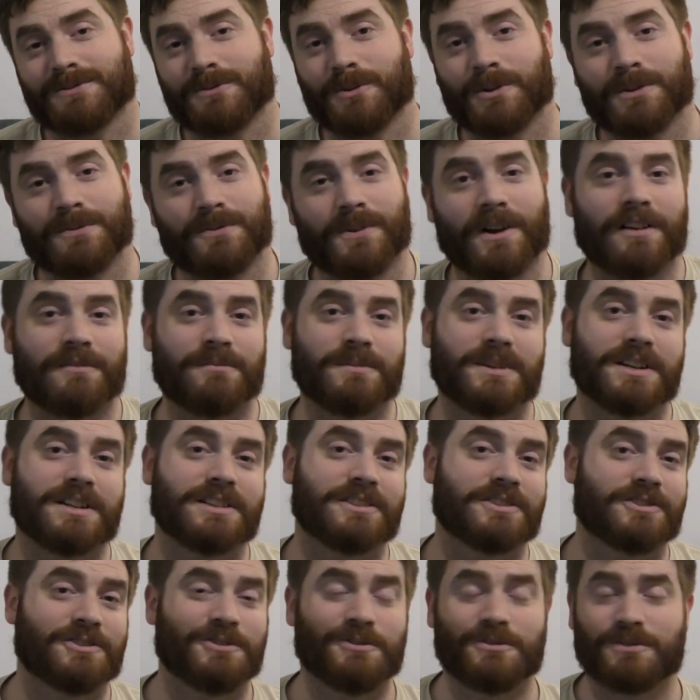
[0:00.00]
45
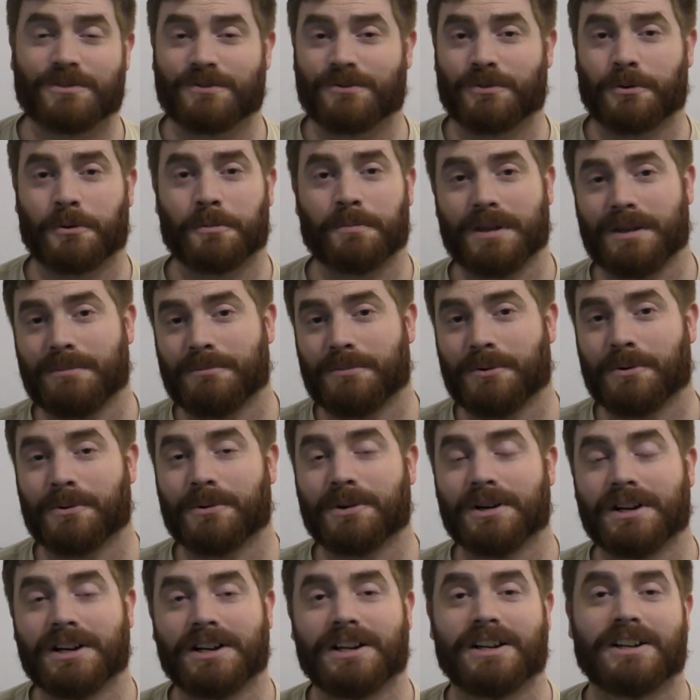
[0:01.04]
minutes, 2 to 4
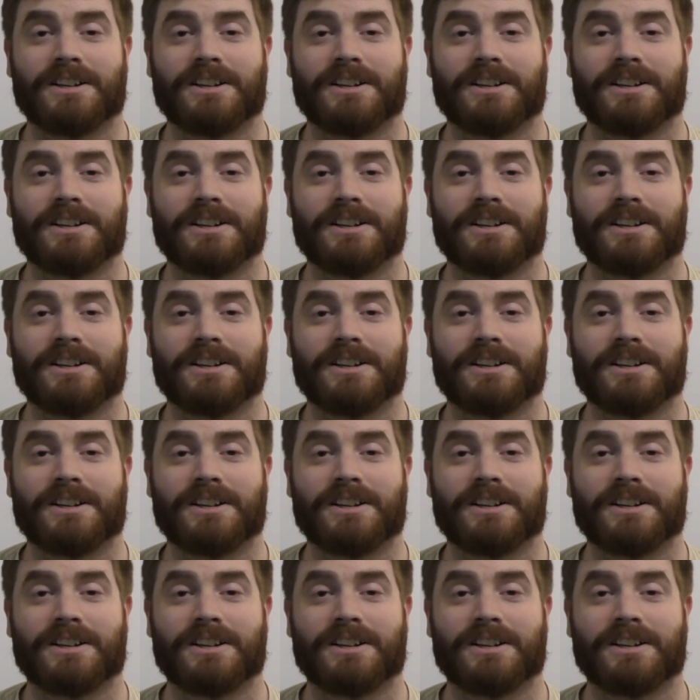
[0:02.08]
people,